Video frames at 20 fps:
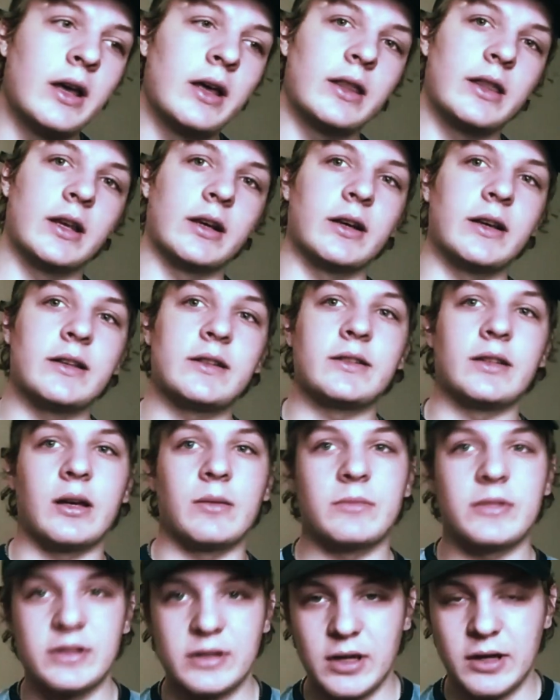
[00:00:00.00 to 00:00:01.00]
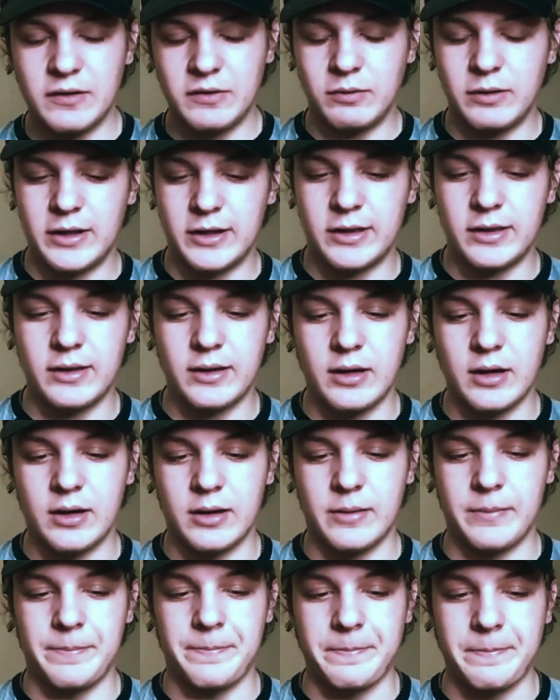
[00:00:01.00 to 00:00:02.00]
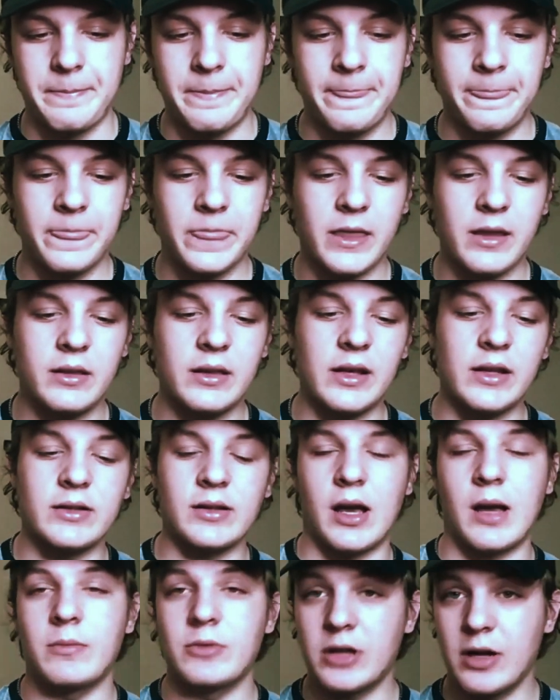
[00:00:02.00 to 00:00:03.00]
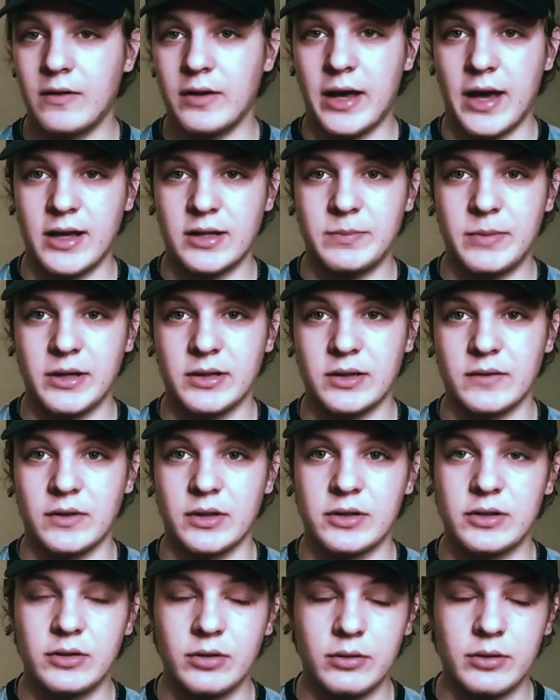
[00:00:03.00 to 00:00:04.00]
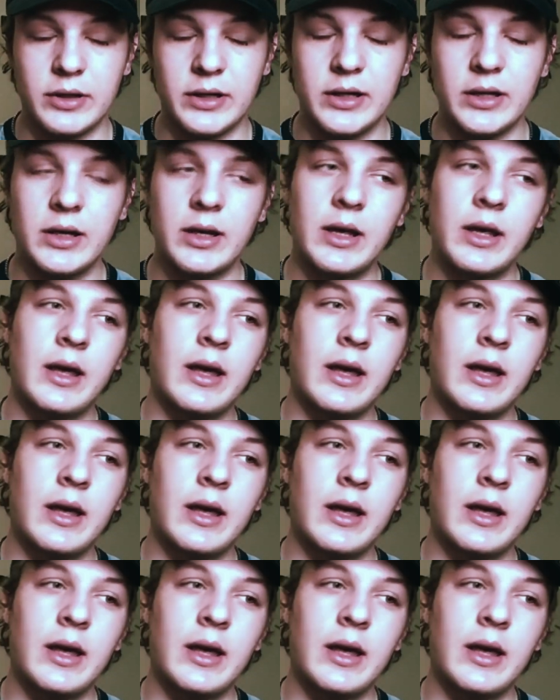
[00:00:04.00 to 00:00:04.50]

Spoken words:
There is some stuff with the time travel aspects of the story